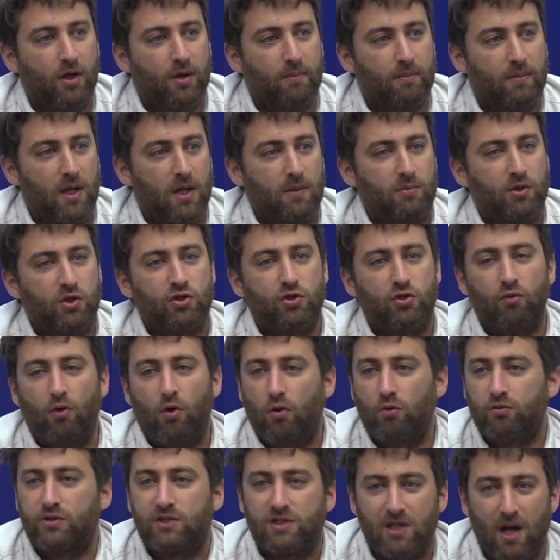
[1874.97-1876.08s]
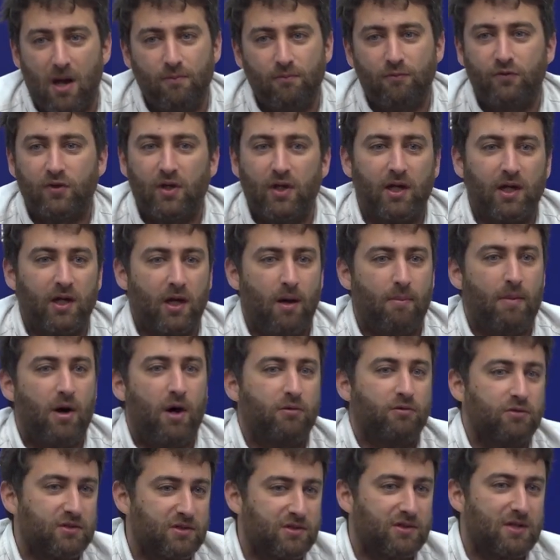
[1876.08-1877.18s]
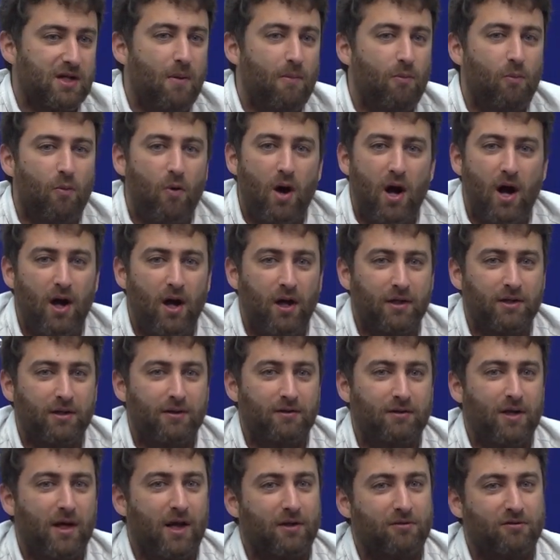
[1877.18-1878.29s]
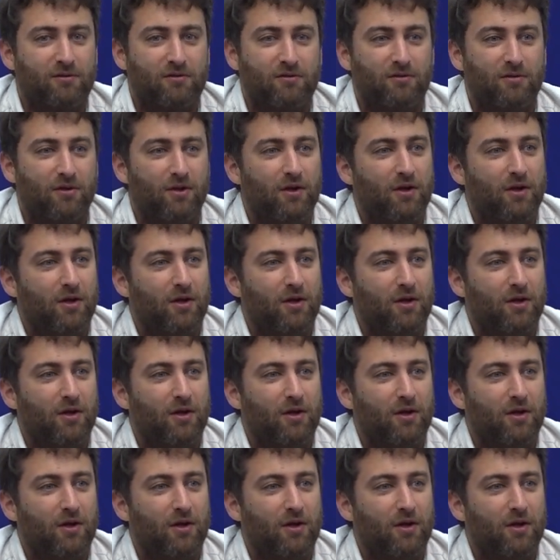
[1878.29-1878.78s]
Maybe she wrote something about someone that